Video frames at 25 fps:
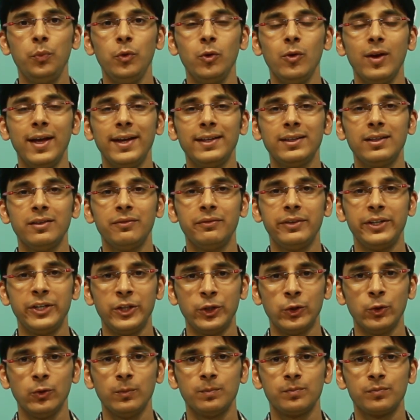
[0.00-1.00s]
you like the
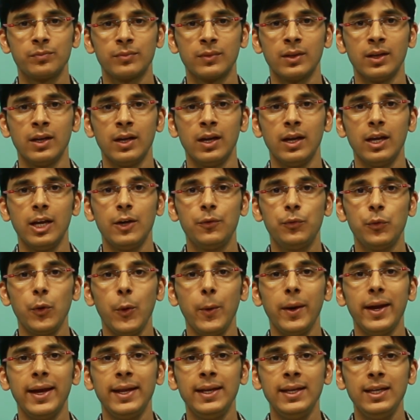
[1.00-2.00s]
video. If you
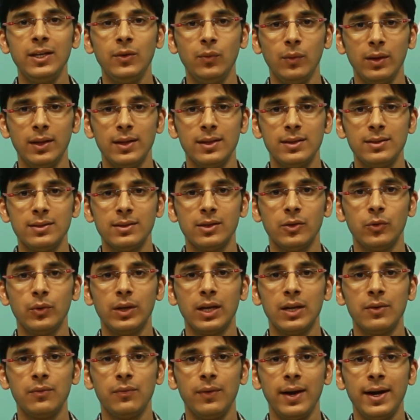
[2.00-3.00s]
have any queries, you
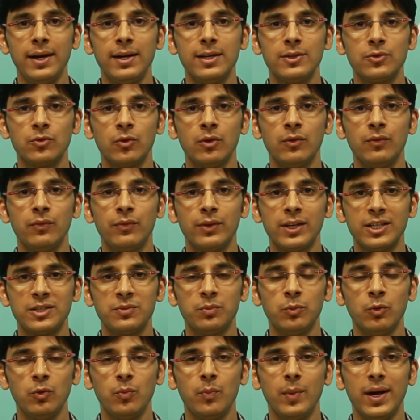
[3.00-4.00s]
can find us on
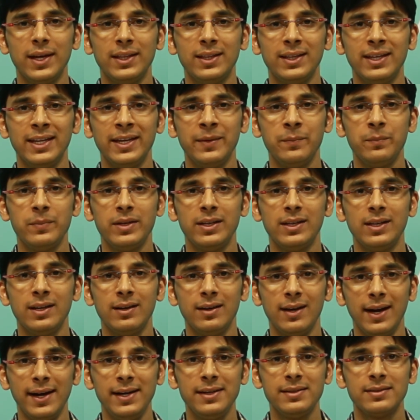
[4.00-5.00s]
Facebook by the name
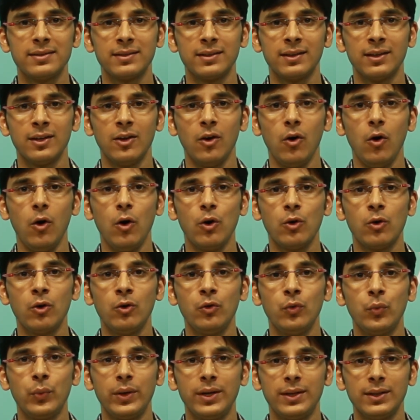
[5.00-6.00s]
Millionlights, or on
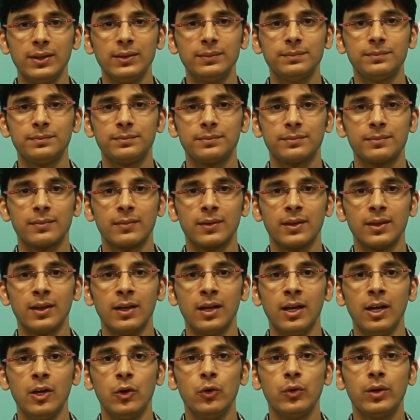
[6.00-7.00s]
Twitter.
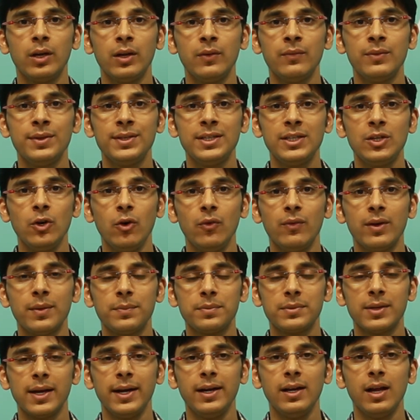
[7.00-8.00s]
You can visit our
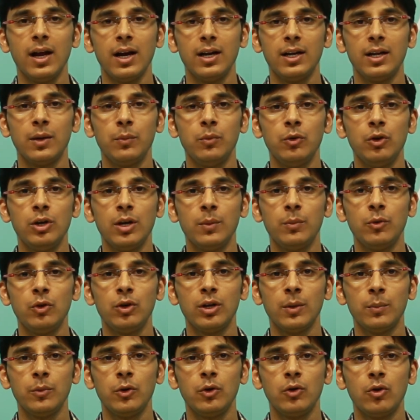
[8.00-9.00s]
website
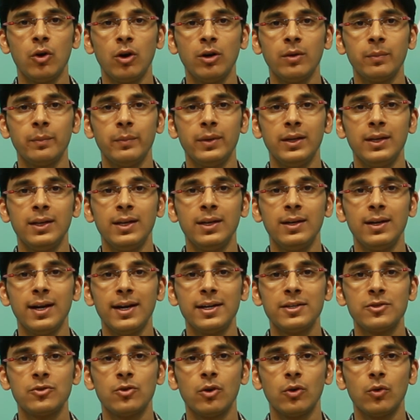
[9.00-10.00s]

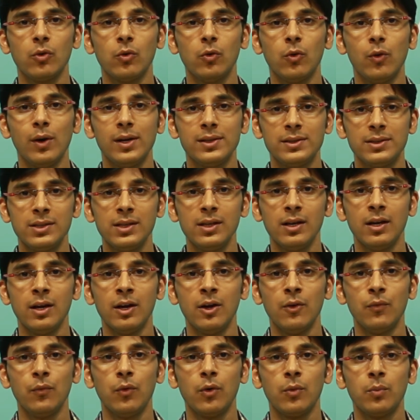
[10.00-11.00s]
www.millionlights.org
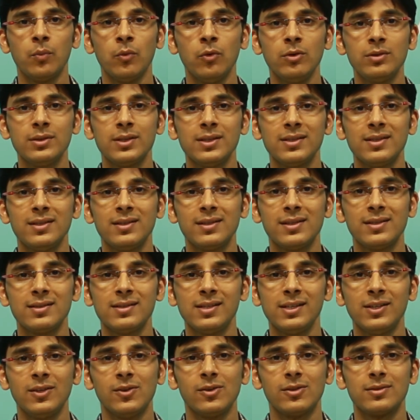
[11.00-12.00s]
for more such
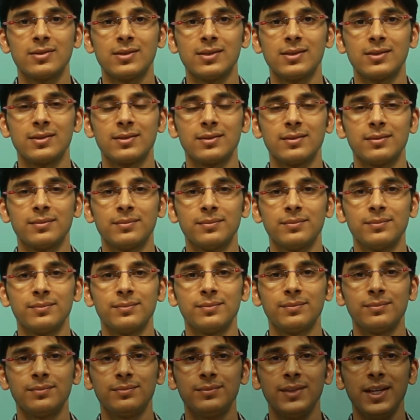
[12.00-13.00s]
interesting courses.
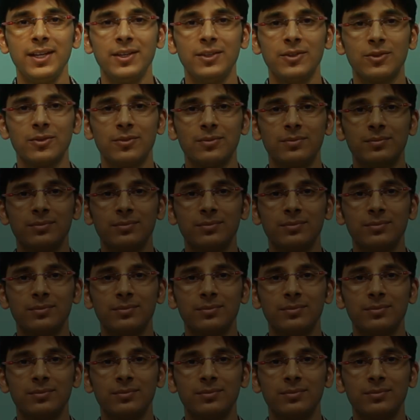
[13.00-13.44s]
Thank you.